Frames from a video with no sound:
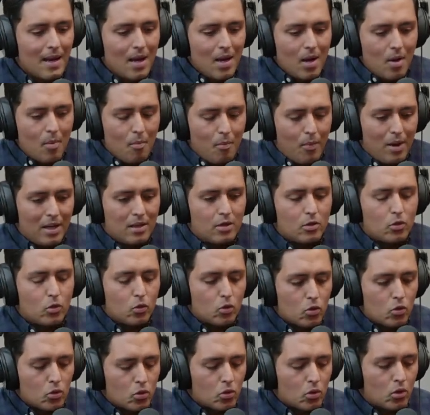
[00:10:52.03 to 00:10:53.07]
But to
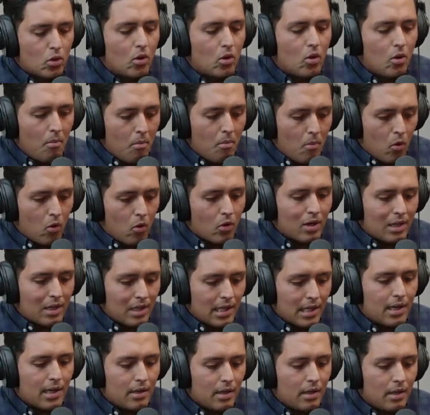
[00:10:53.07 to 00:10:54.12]
draw more
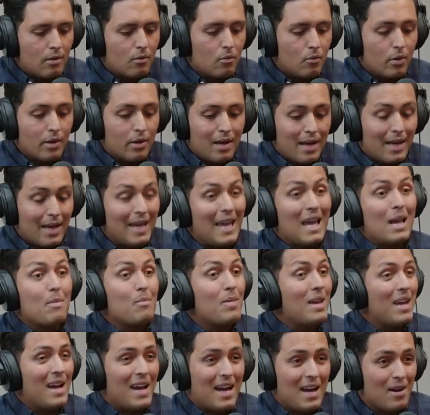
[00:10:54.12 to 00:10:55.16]
clarity with a
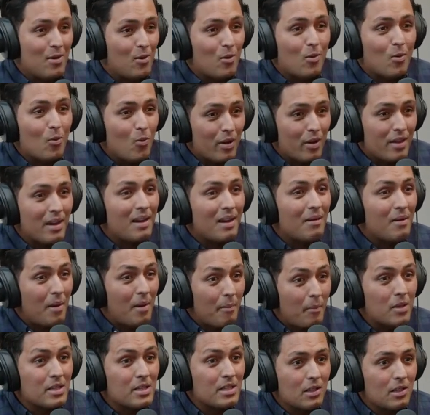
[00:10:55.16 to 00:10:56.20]
KPI or with a
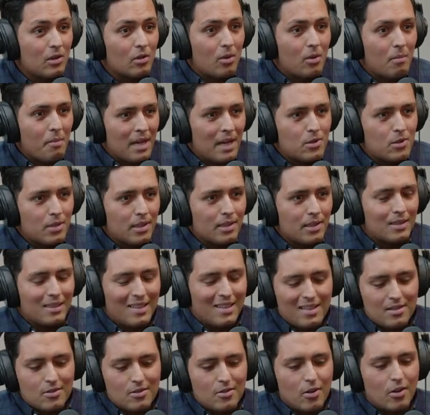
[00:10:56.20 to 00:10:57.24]
particular metric
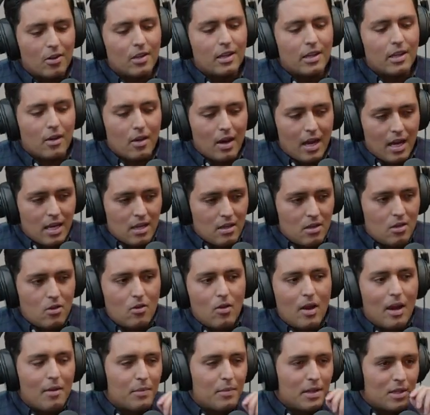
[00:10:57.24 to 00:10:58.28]
is not clear. And you
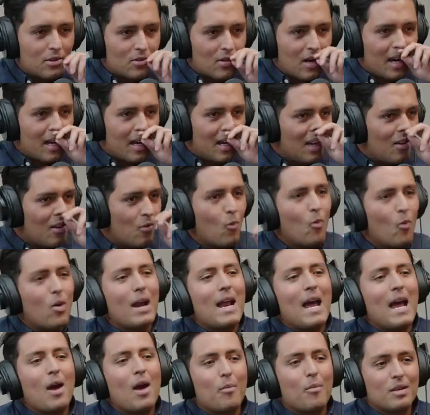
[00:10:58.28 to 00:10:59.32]
have been tracking what
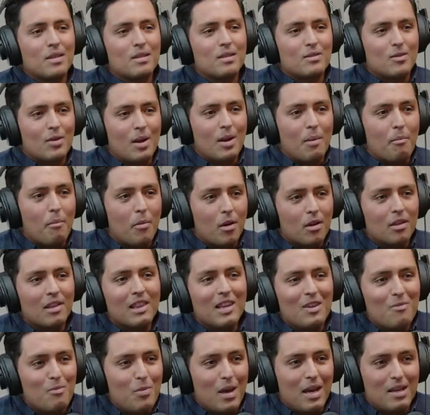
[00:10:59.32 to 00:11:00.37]
happens on a
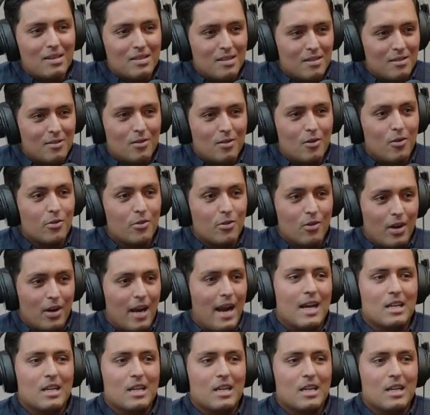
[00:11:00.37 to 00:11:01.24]
monthly basis on your cash